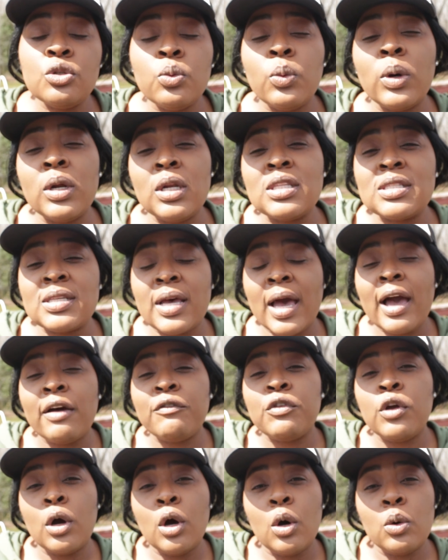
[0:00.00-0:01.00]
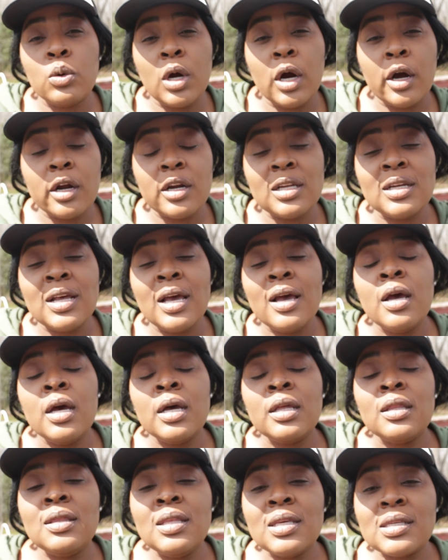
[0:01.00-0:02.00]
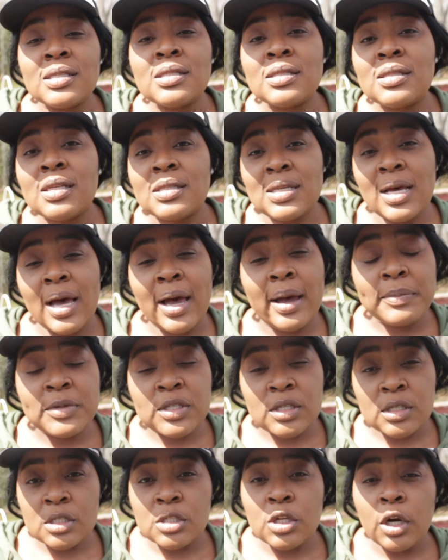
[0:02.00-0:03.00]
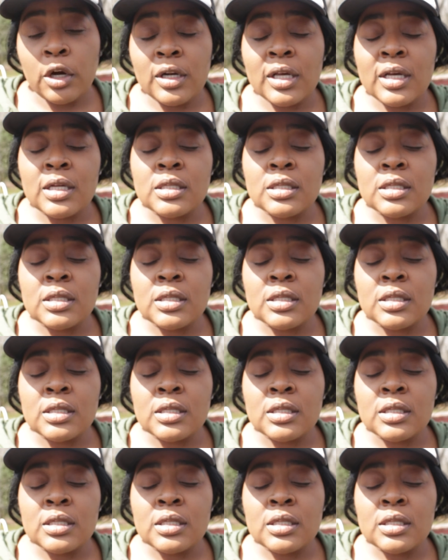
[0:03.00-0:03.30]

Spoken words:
you wanted to have your own garden, this is the time to start.